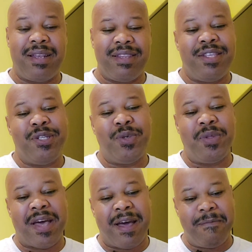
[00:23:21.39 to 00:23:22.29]
They do
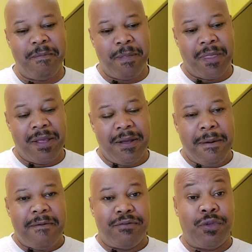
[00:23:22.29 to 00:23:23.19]
that
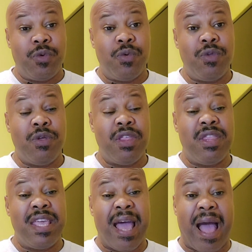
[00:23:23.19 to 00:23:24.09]
through
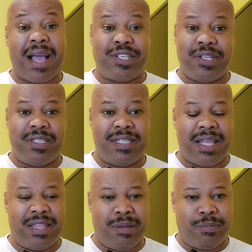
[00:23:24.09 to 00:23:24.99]
the actions
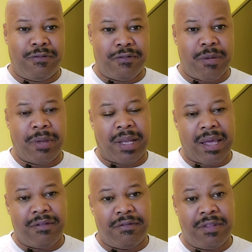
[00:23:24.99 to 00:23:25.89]
that they perform in
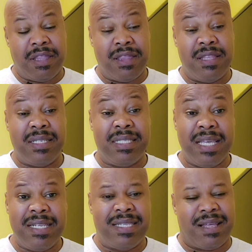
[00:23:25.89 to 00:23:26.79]
life, the
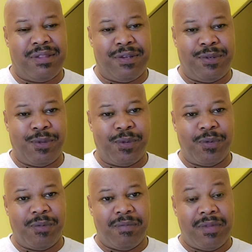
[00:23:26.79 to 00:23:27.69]
deeds that they do,
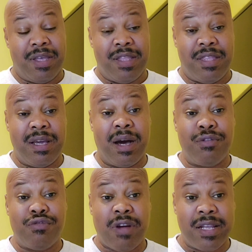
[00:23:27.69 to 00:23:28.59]
the
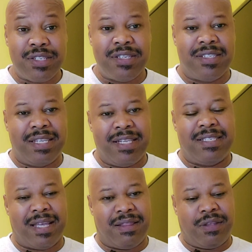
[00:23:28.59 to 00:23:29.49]
unrighteous deeds
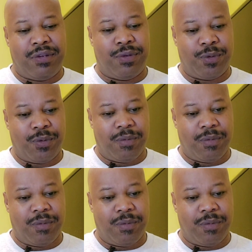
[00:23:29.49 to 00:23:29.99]
that they do.